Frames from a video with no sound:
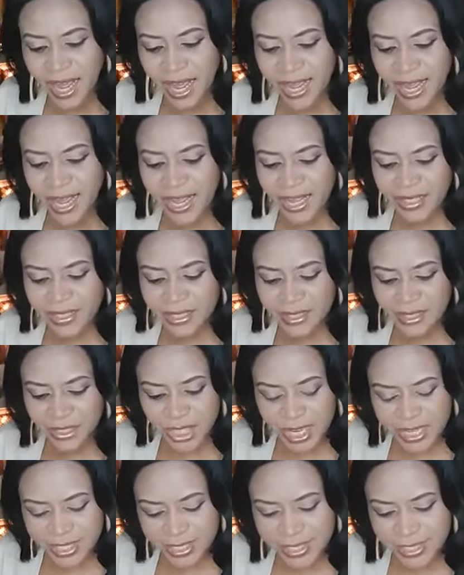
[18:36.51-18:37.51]
And
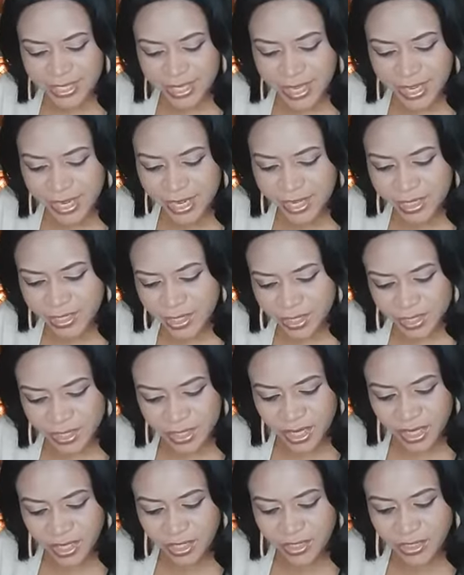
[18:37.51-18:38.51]
just in
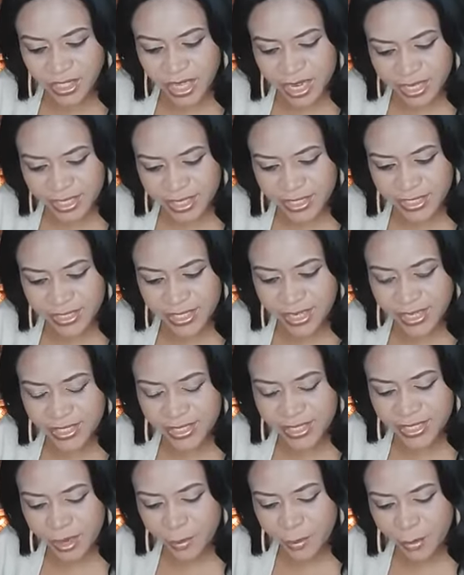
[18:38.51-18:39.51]
case, just in
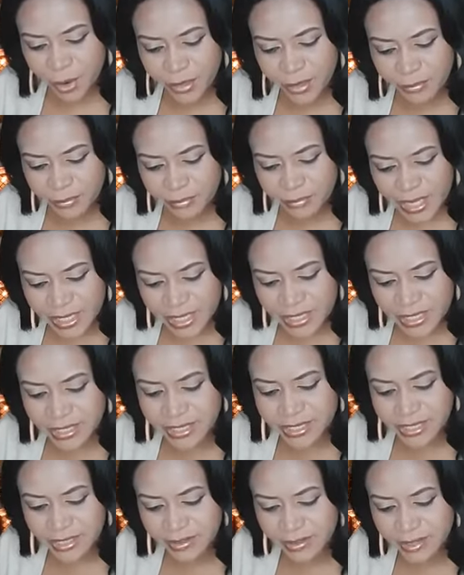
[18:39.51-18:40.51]
case someone
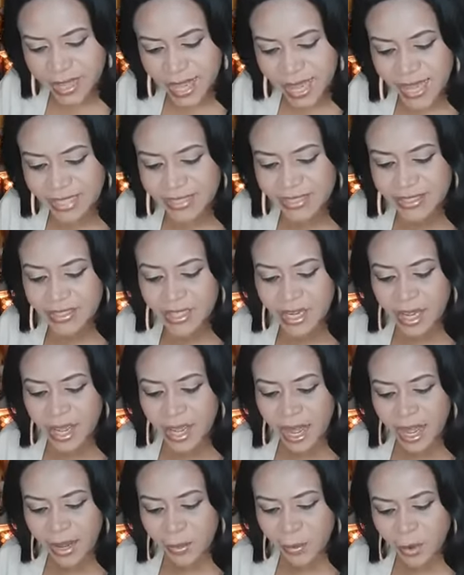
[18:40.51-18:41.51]
missed that,
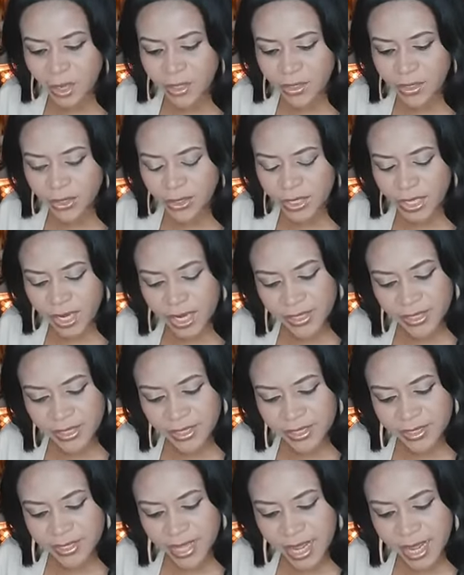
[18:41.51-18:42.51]
I want you to
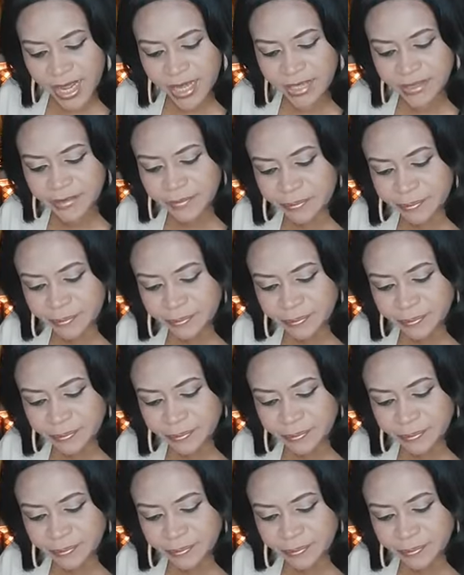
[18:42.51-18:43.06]
understand